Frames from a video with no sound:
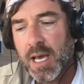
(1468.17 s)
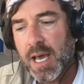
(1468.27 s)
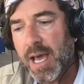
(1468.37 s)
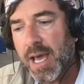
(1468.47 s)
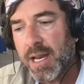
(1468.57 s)

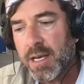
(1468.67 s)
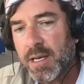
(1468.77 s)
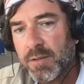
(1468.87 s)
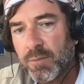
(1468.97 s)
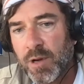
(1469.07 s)

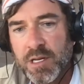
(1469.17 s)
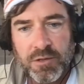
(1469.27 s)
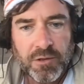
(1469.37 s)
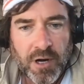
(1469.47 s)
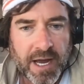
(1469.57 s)
And when you
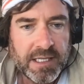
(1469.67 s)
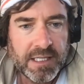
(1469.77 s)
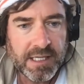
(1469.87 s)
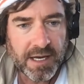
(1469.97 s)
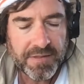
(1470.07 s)
tried to
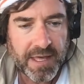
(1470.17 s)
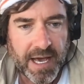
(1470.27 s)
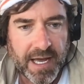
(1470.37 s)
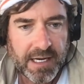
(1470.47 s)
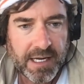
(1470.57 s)
gut
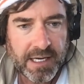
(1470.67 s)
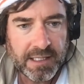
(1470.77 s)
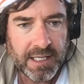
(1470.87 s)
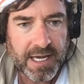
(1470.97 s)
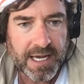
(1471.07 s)
that and
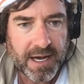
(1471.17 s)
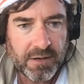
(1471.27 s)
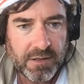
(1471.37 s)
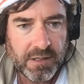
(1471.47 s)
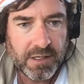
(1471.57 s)
lay out